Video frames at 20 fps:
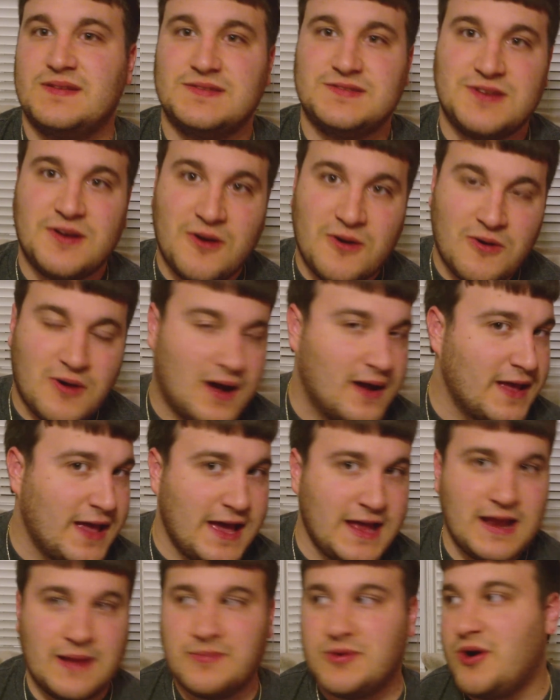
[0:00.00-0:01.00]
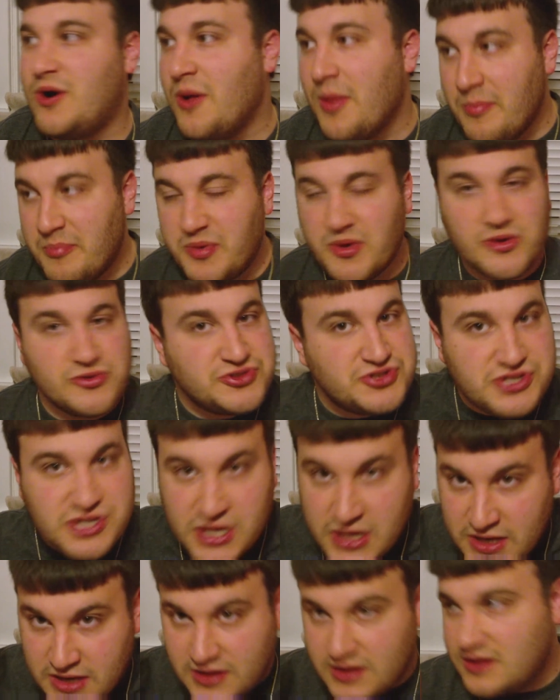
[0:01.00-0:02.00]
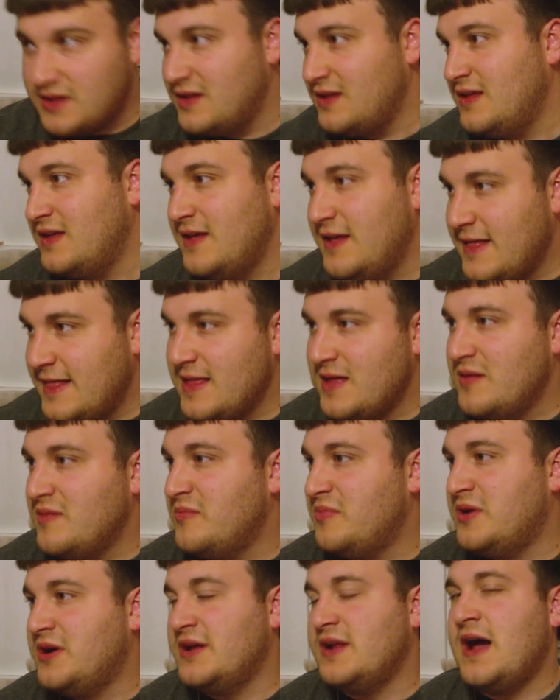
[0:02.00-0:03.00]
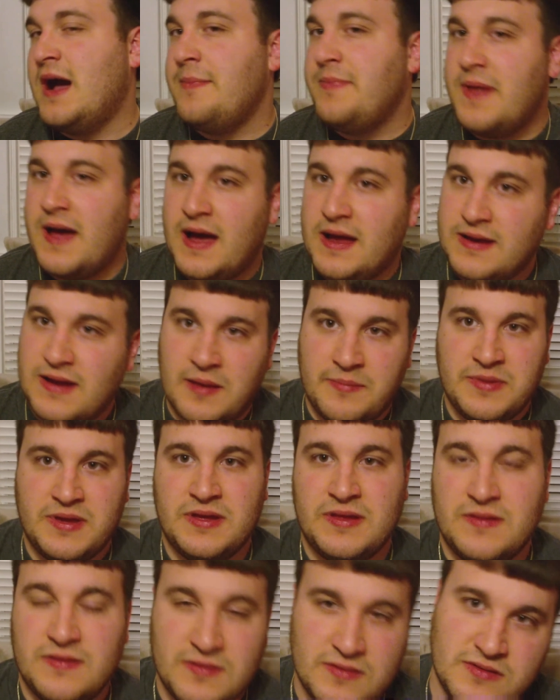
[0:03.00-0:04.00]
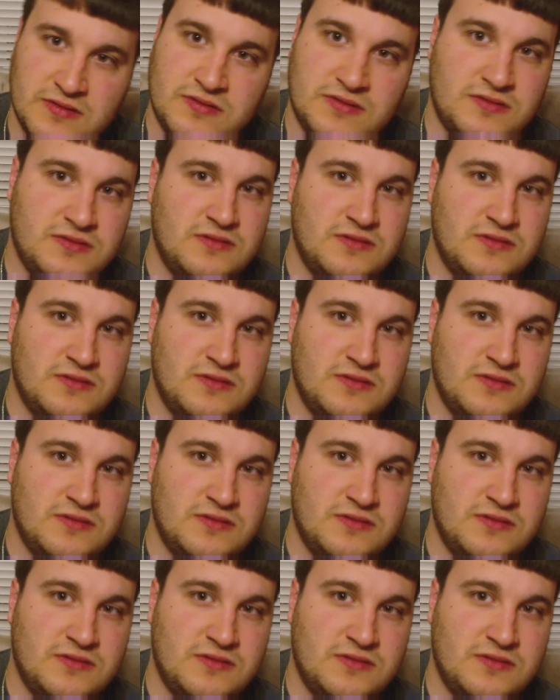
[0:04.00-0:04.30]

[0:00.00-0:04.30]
So, again, I'm calling bullshit, but I'm not, I mean,